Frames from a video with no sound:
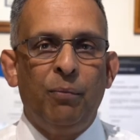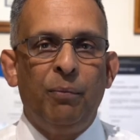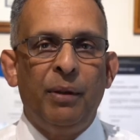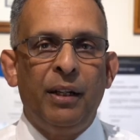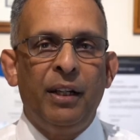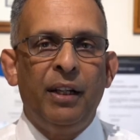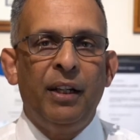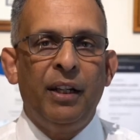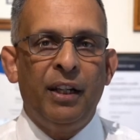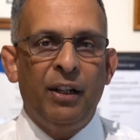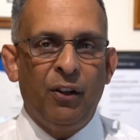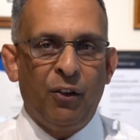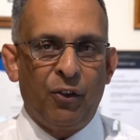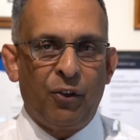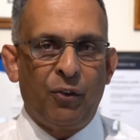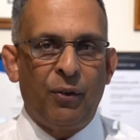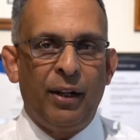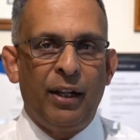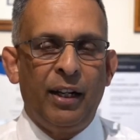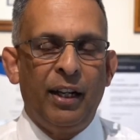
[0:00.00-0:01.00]
should
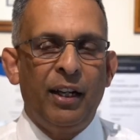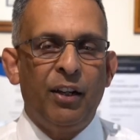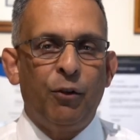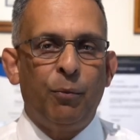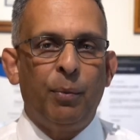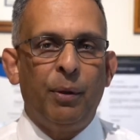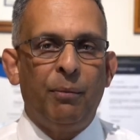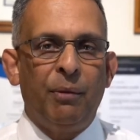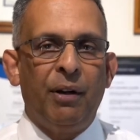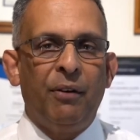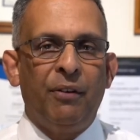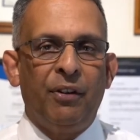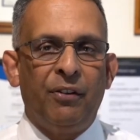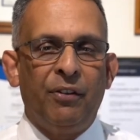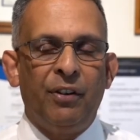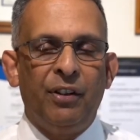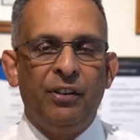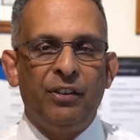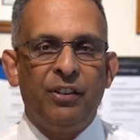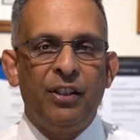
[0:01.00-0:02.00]
be in Australia as
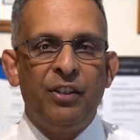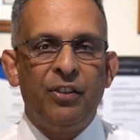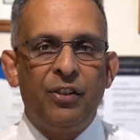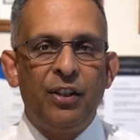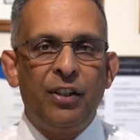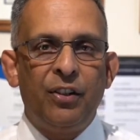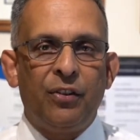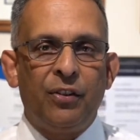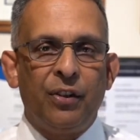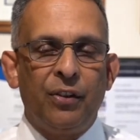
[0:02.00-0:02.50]
permanent residents